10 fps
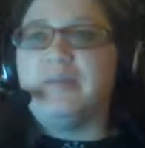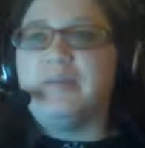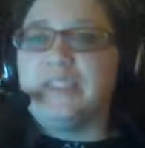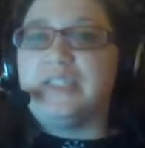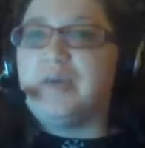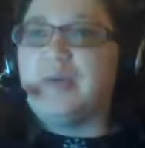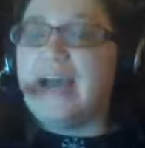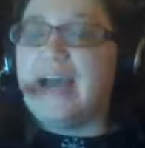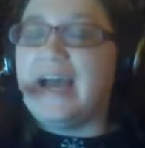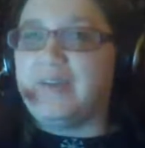do
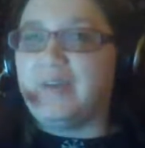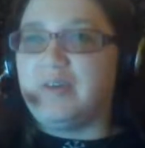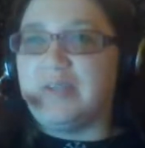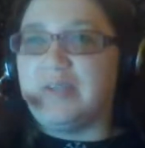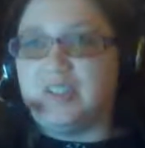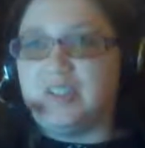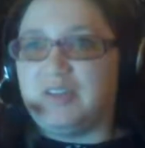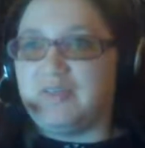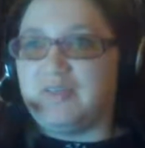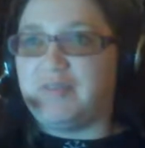have a question
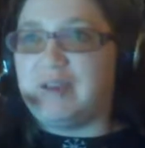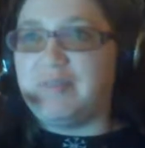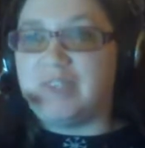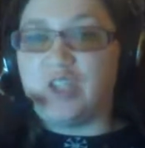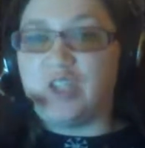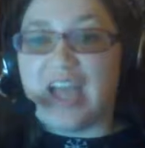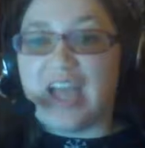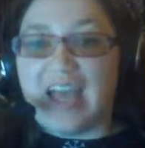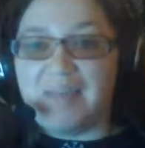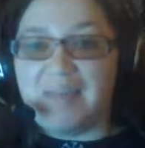from the chat
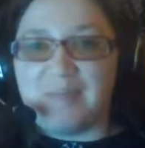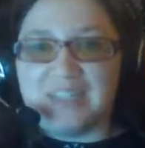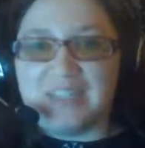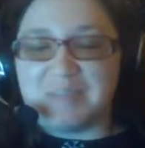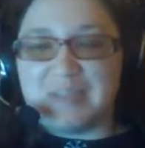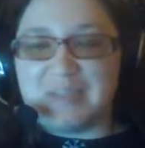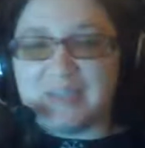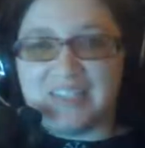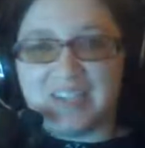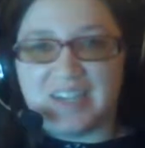because my dad's
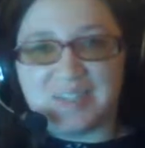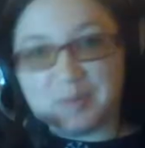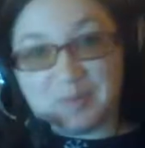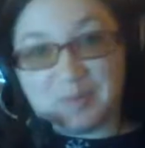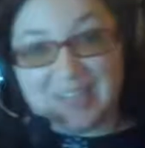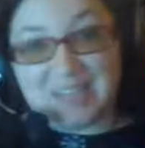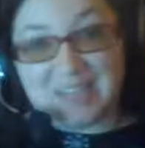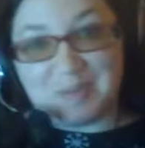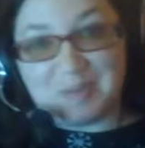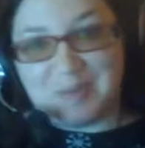awesome and will ask me
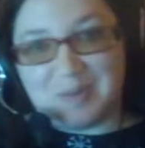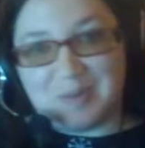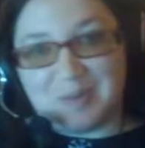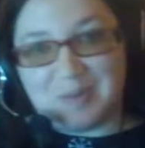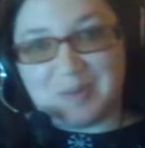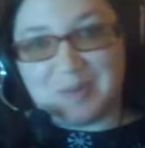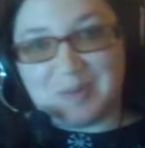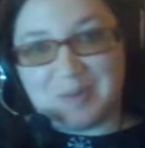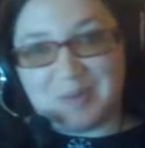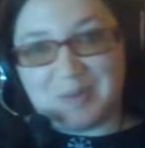questions.
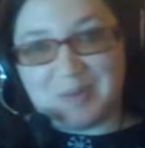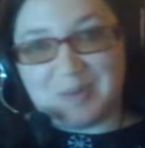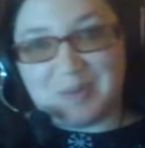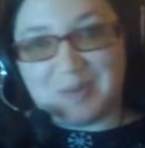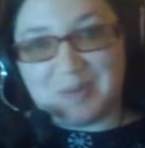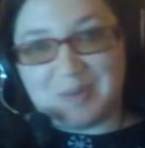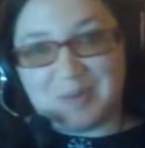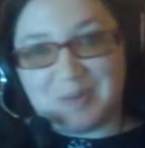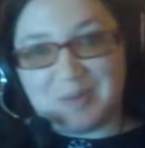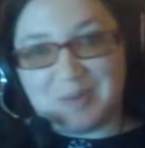
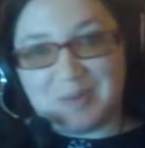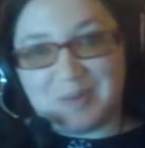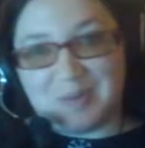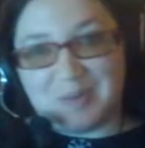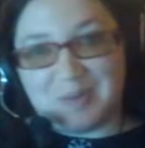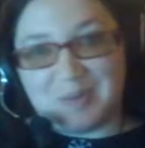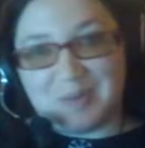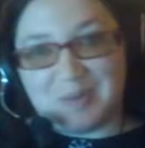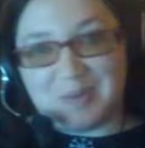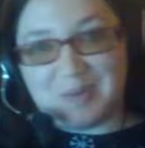And he
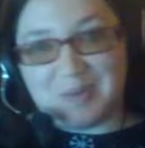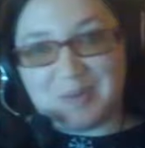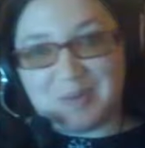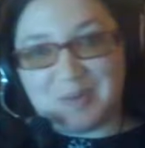says,